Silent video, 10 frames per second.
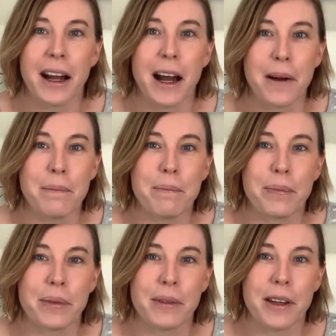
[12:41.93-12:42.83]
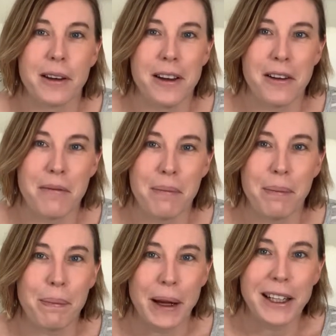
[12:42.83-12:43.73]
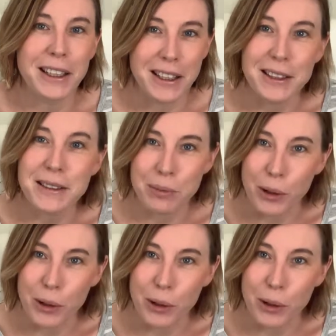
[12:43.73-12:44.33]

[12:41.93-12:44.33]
But it is